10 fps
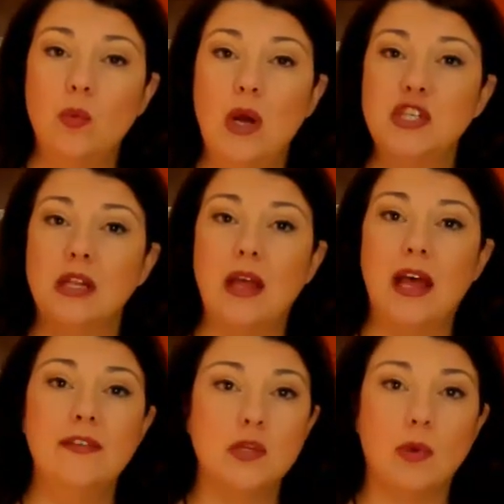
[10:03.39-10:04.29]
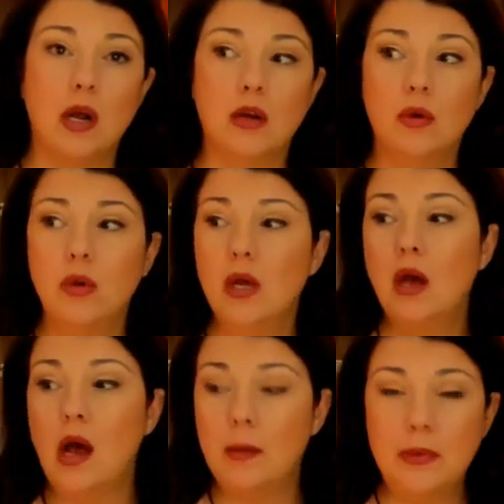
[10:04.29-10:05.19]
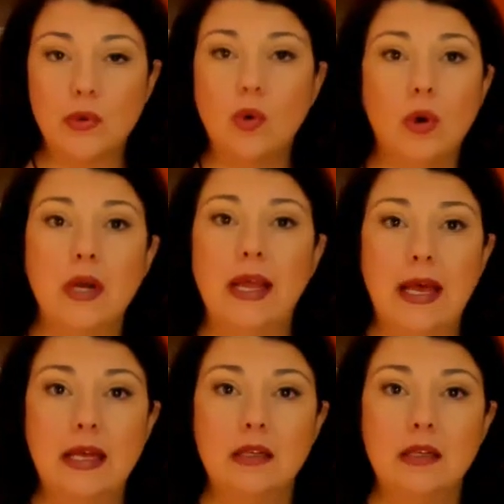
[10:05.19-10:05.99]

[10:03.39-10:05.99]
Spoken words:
watch it live tomorrow, I'll be recording it.